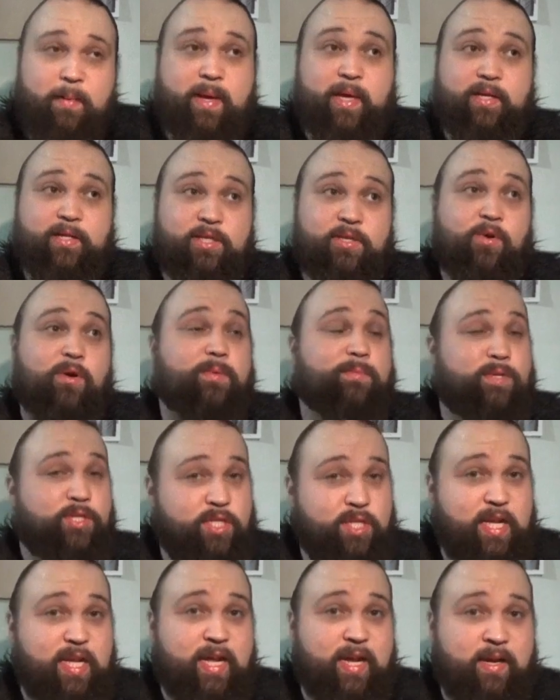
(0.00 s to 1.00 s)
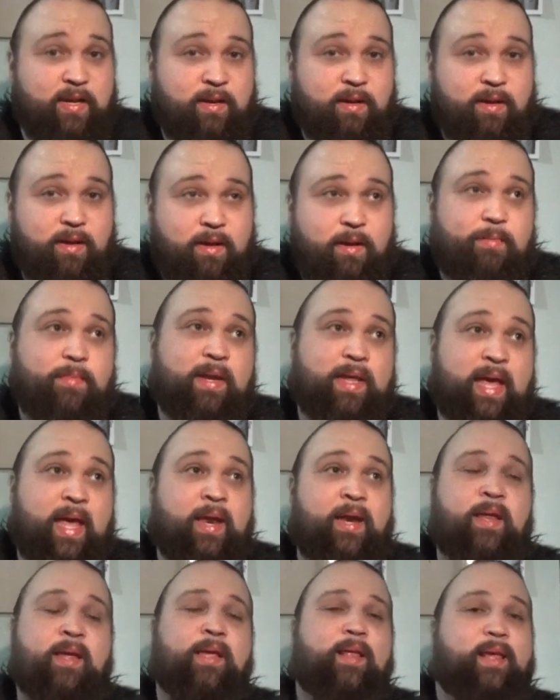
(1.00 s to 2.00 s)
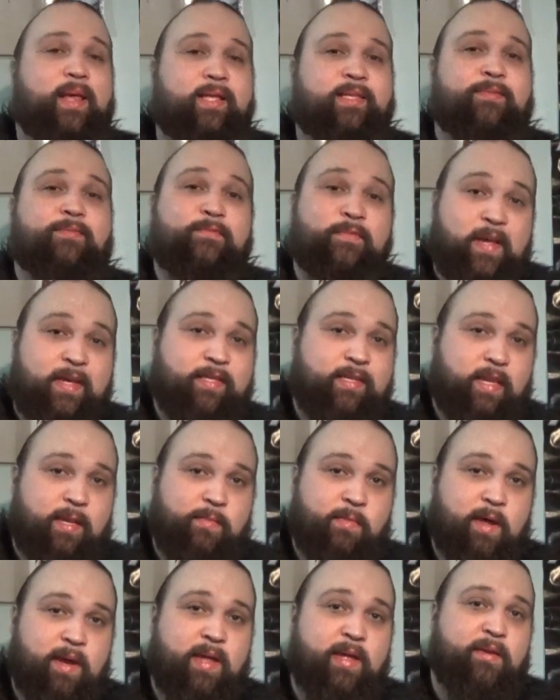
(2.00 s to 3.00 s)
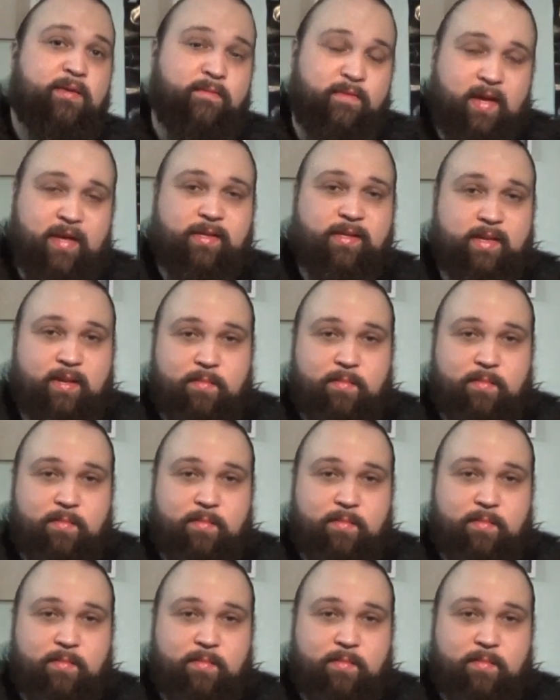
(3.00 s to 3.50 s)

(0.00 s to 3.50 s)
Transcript: I could probably get a sewing machine, but again, that's investing money and